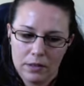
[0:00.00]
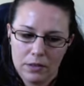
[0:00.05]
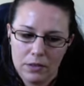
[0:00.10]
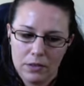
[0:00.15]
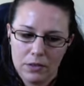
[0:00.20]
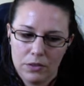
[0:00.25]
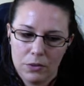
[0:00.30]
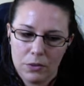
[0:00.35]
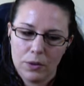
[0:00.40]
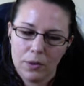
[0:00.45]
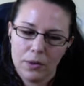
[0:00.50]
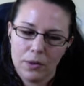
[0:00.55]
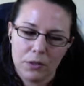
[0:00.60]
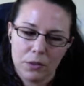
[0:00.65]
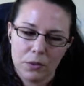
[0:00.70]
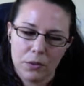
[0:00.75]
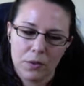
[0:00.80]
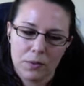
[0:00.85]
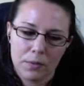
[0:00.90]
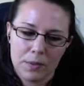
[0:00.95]
you
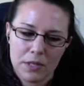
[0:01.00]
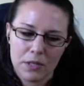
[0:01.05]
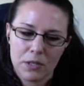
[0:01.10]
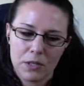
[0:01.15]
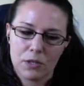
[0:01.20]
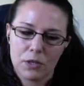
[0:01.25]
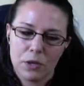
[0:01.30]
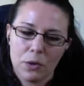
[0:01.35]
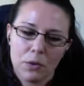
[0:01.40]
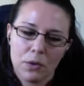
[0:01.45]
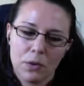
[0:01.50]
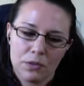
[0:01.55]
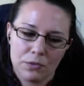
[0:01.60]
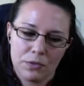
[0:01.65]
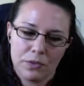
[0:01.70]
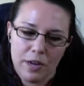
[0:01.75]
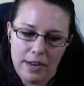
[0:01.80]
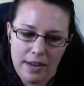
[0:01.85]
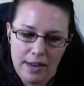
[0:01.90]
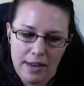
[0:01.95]
don't want to be so
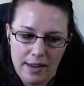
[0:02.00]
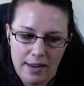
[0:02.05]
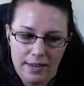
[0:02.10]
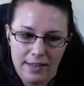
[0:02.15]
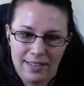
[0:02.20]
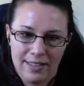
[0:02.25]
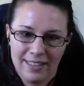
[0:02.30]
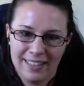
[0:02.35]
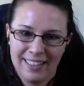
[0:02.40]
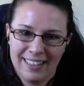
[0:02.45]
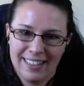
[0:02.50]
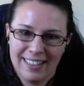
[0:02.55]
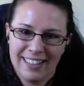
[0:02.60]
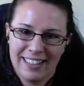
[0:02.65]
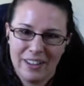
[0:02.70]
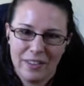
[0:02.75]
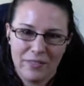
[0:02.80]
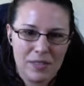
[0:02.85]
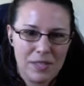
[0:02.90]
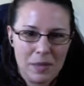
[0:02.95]
afraid
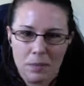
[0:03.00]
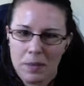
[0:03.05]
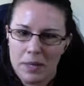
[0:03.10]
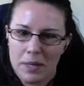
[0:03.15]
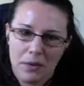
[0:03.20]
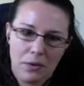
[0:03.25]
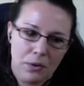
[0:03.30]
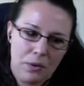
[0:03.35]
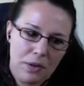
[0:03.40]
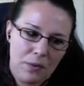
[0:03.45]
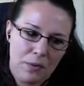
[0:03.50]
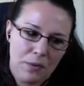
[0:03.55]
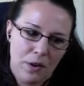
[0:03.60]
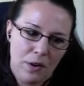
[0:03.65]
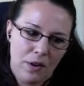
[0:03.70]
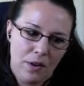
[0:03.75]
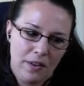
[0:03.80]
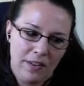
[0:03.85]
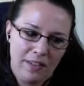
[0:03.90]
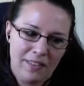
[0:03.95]
of something going
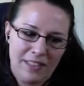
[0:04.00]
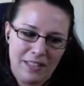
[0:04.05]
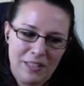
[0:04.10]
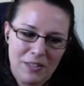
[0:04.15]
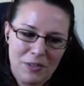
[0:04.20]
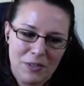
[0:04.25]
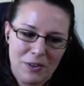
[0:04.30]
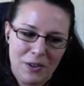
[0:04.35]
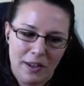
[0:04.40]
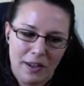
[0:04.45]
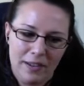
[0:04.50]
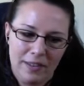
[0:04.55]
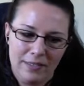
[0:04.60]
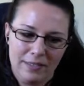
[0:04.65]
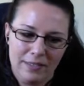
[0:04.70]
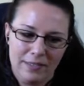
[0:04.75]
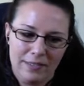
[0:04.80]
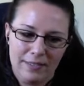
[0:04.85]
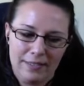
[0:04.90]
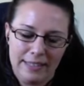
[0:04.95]
wrong that you're
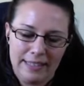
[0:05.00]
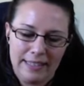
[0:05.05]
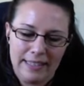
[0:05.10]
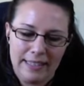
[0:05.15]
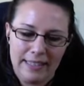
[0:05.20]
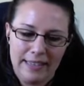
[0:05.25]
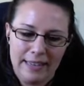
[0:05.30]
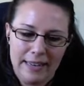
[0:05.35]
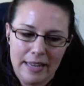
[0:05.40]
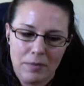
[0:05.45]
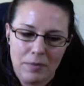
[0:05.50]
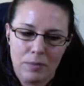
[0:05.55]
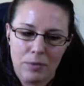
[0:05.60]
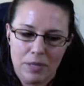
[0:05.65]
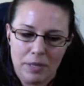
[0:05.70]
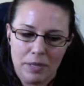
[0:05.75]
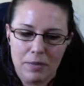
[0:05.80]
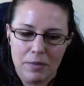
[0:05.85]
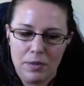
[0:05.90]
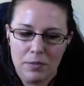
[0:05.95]
not like
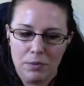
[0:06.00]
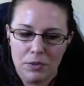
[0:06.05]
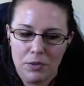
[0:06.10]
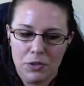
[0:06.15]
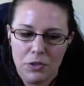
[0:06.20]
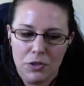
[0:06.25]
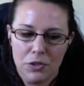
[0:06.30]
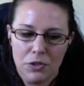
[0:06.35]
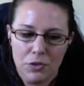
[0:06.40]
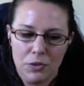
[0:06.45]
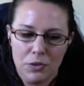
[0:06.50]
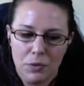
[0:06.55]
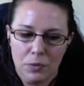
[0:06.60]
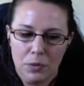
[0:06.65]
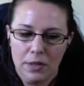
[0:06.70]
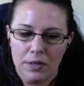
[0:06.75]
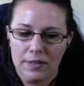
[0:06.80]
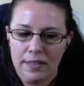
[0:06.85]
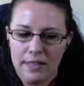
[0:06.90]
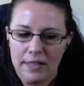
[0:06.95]
enabling people to do the
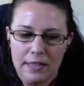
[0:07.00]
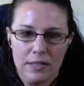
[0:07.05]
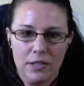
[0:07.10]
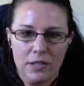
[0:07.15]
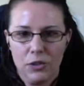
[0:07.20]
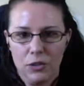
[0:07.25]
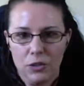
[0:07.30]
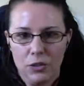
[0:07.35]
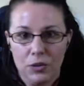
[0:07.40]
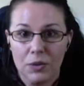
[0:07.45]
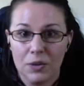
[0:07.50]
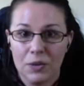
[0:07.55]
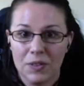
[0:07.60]
work they need to do.